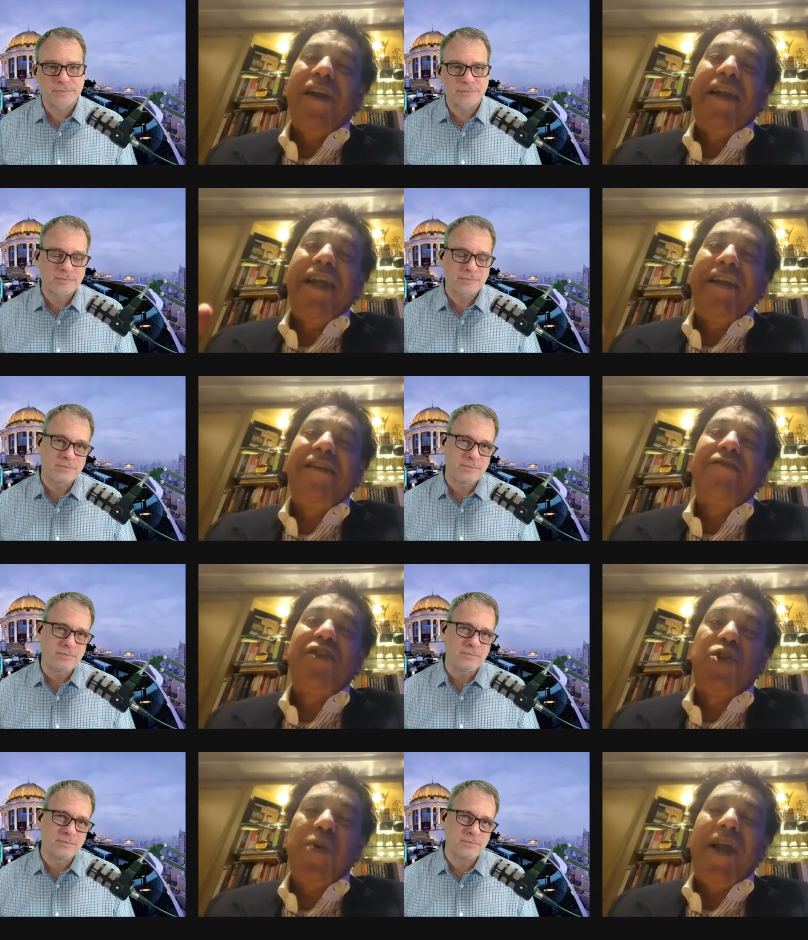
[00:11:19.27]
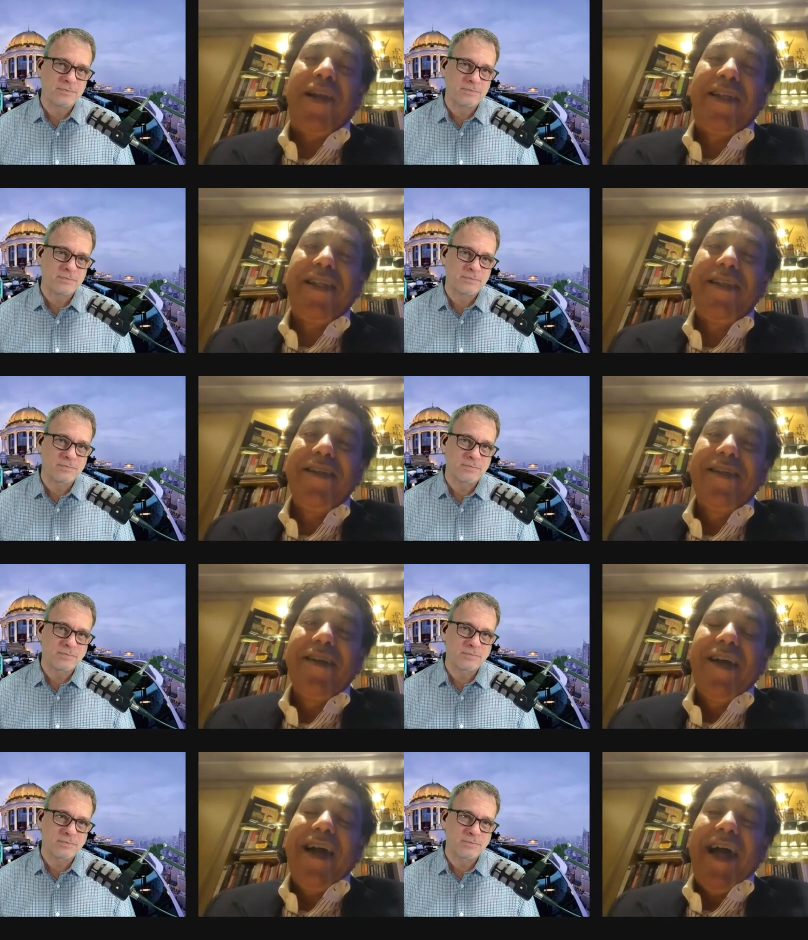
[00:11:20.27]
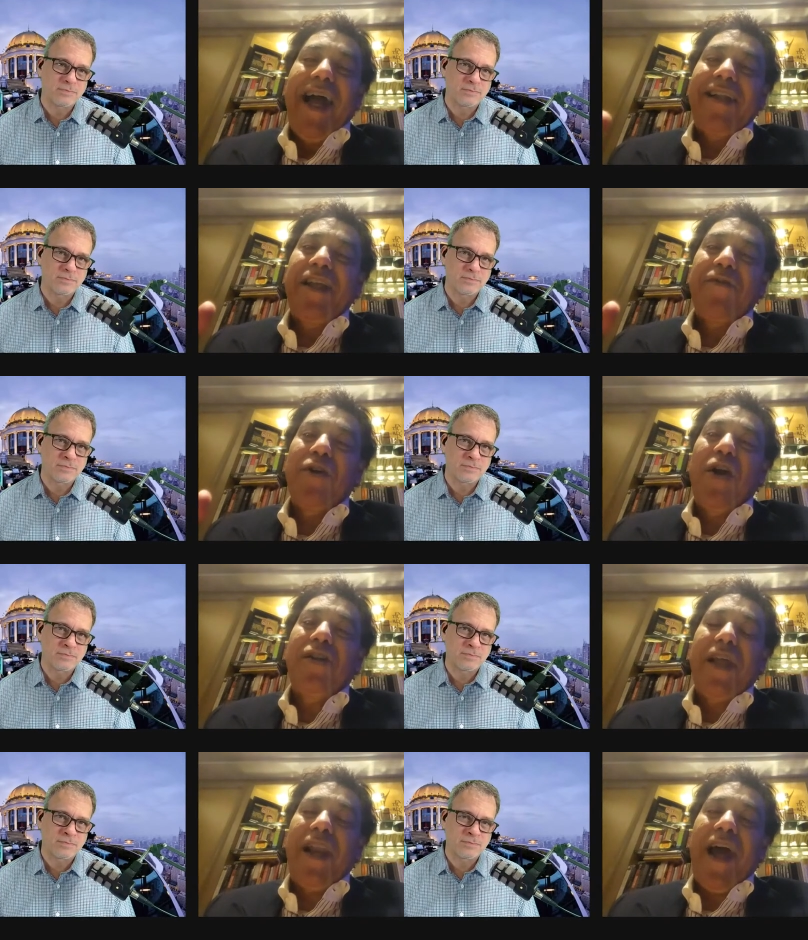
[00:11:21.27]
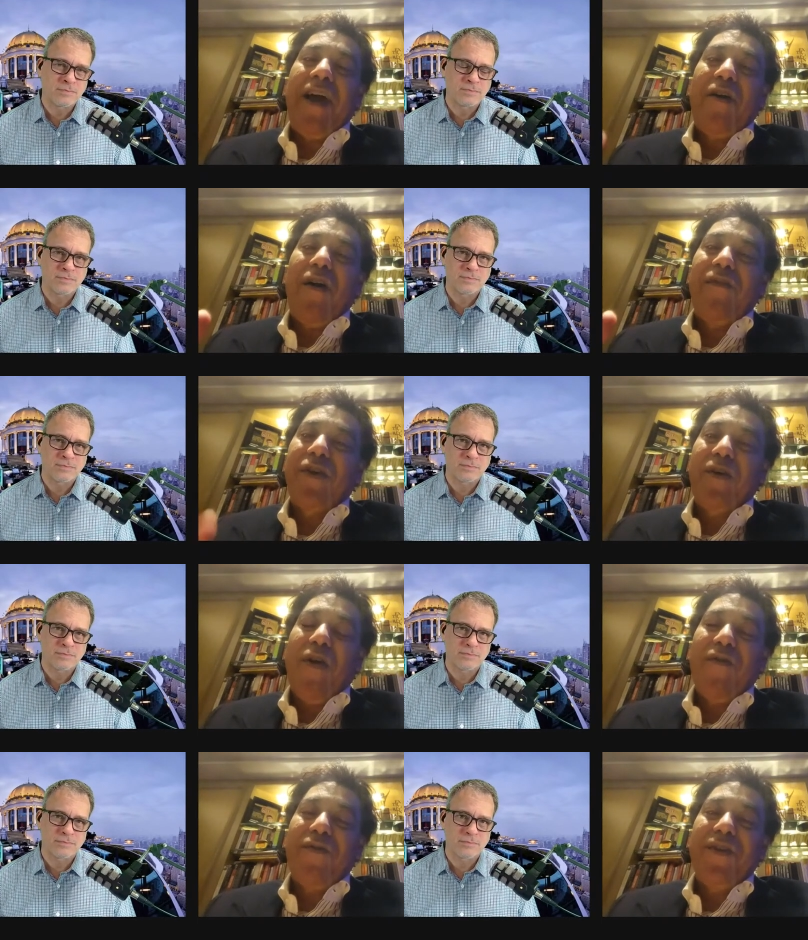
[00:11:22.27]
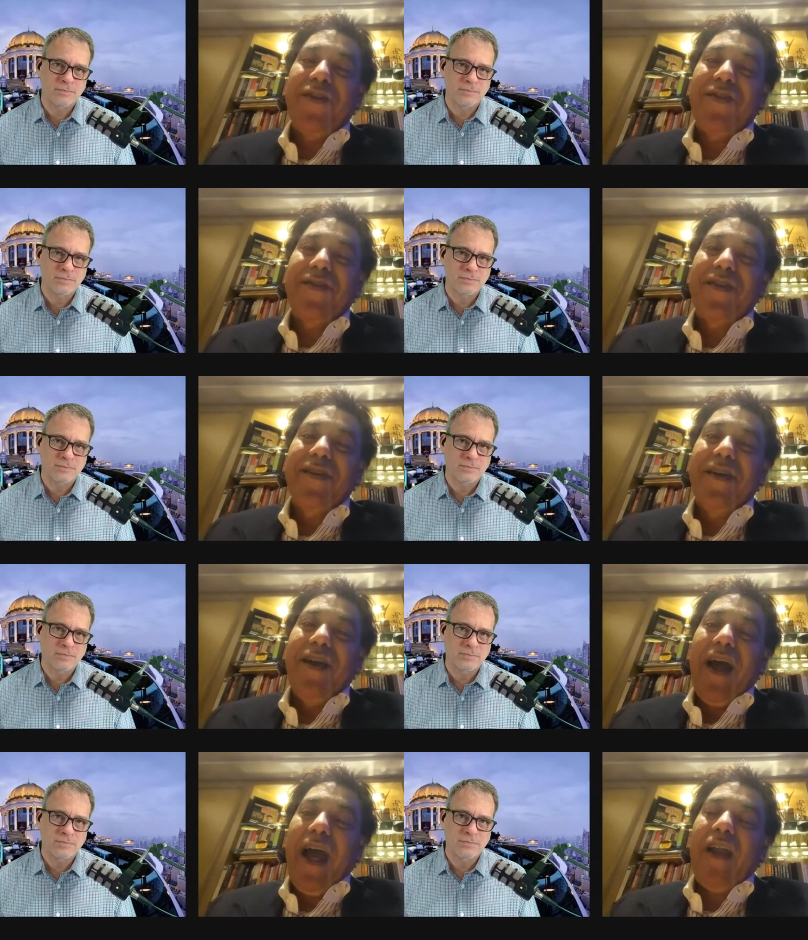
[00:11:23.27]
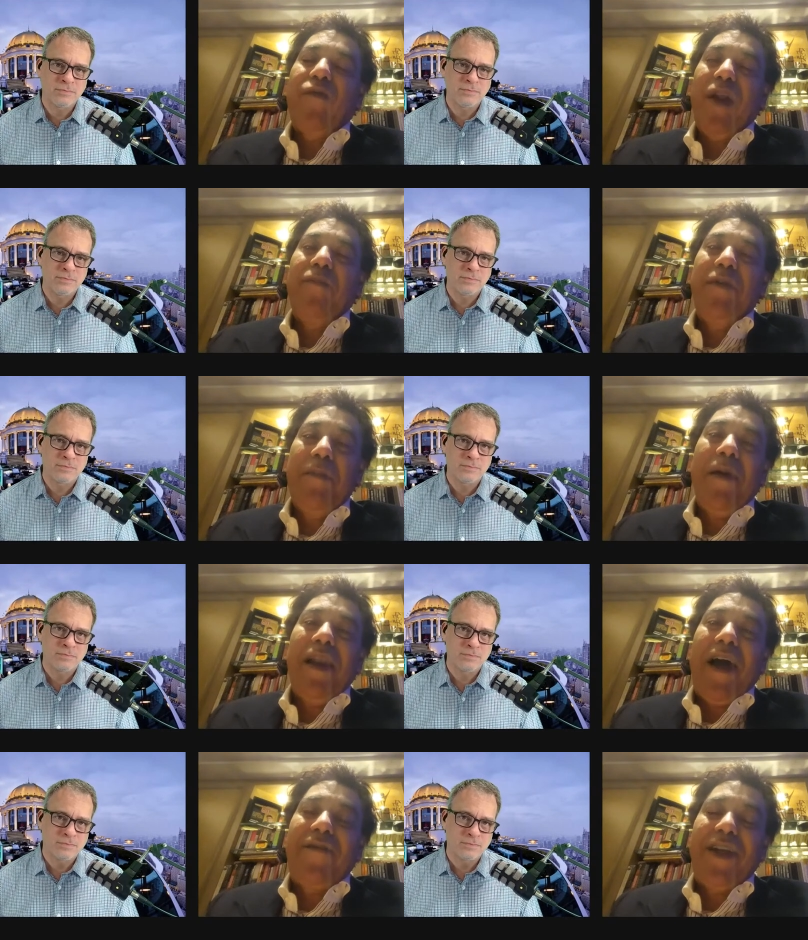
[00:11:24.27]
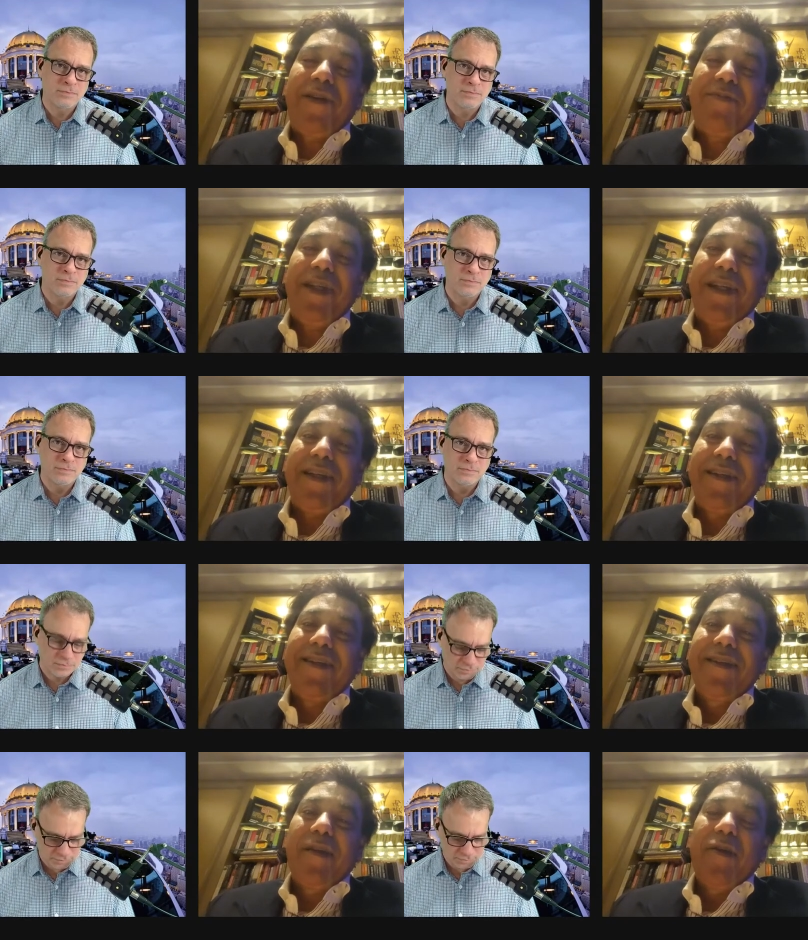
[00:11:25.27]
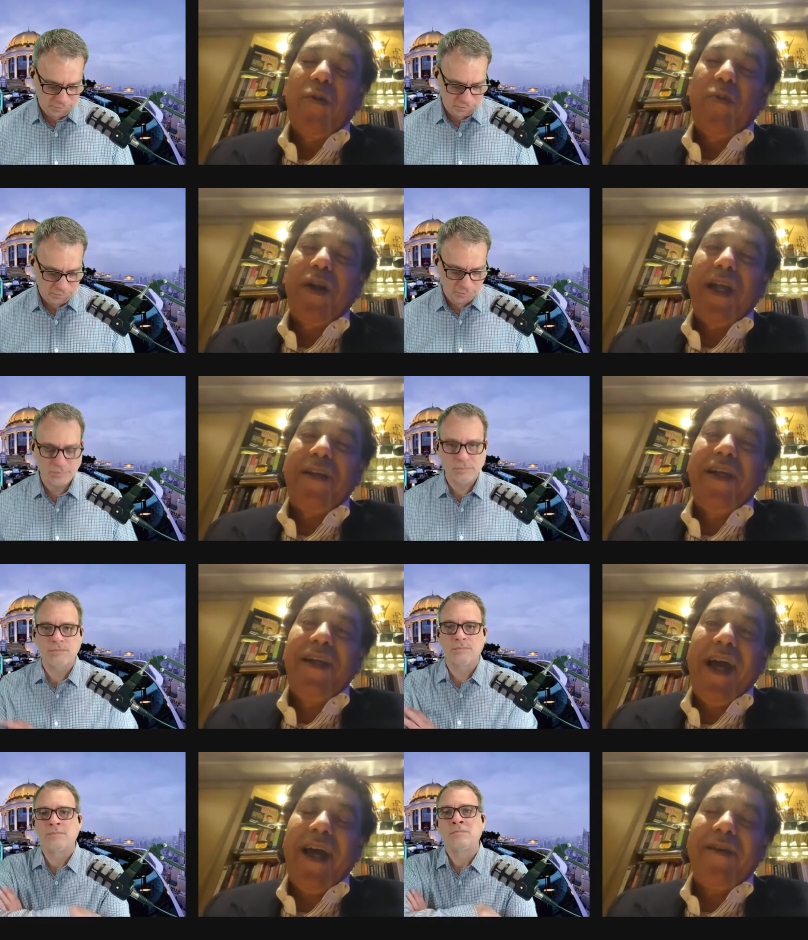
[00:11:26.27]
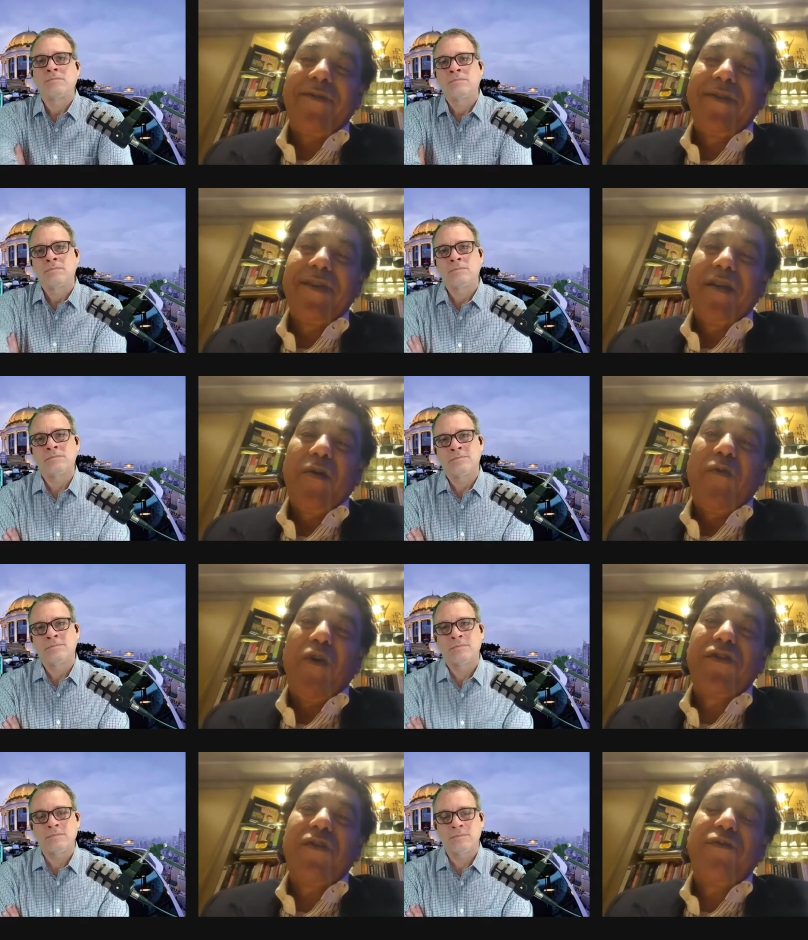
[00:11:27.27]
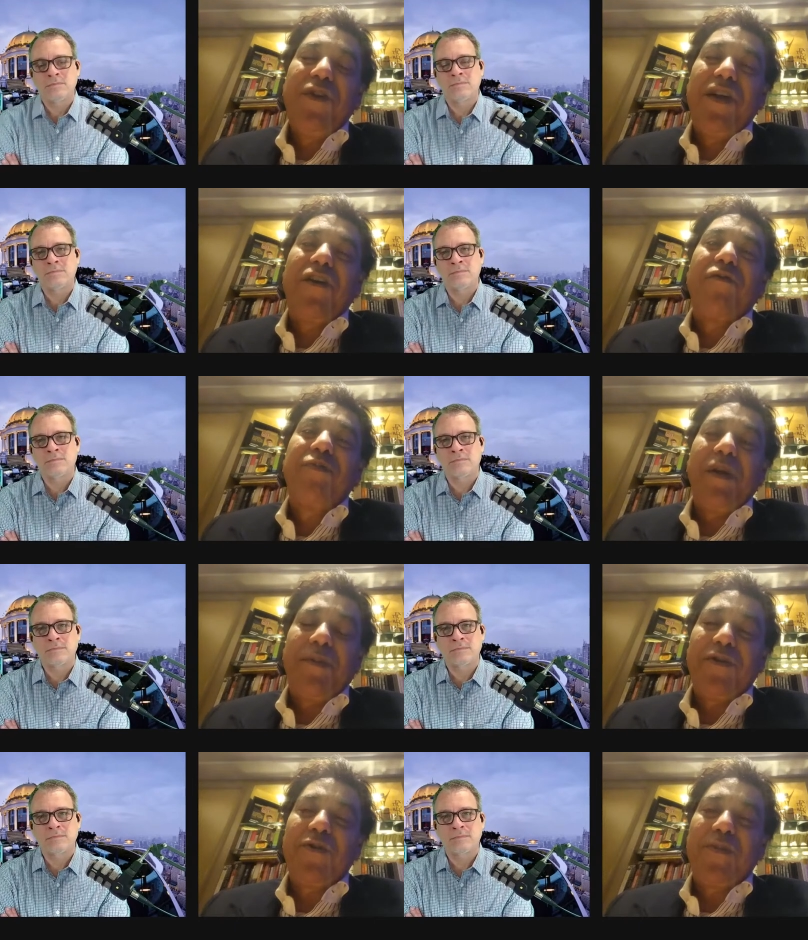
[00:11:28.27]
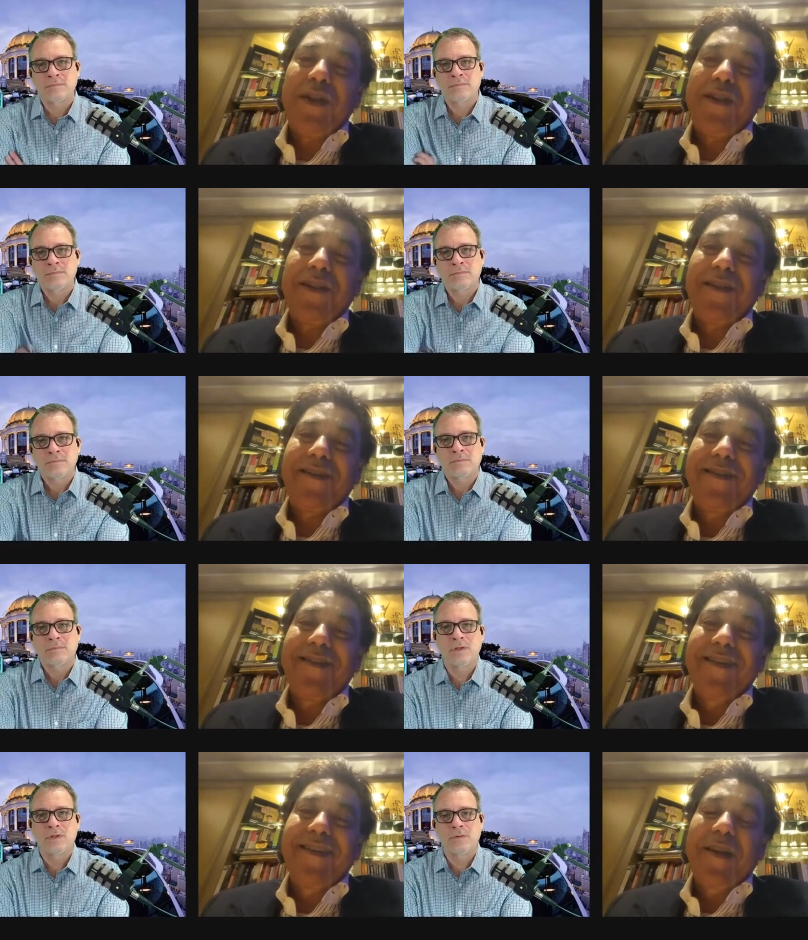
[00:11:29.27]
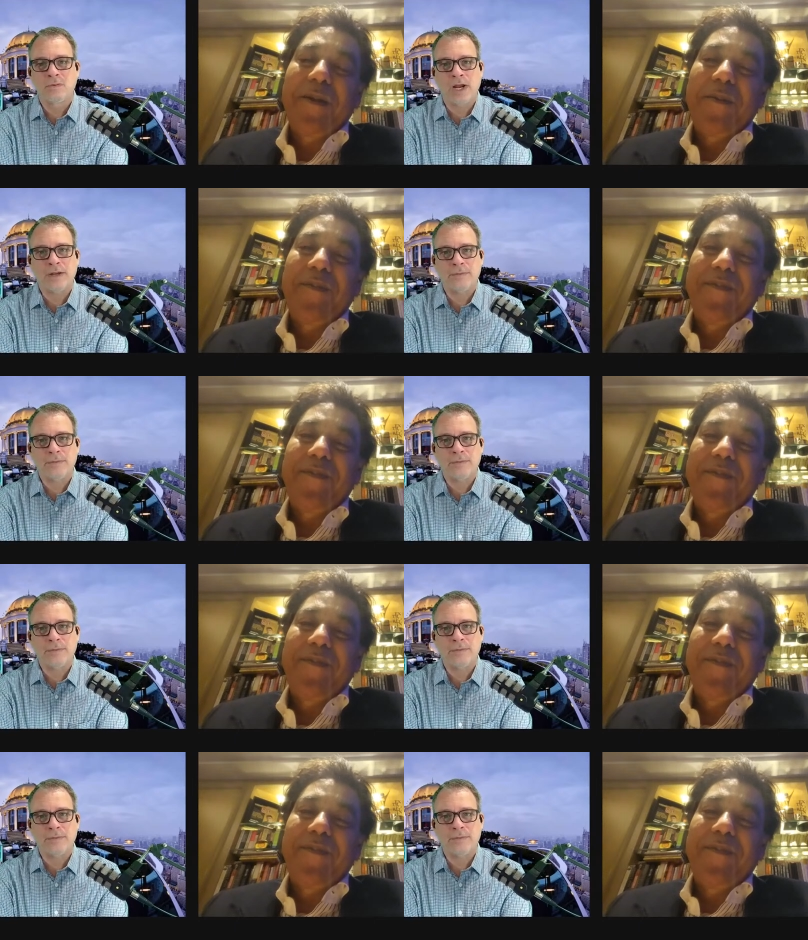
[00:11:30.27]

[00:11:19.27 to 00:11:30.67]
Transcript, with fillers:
Speaker 1: an individuality and they were not the lack of the confidence. Mm-hmm. And when people laughed at me, what I didn't have was the fear of people's opinion. Right.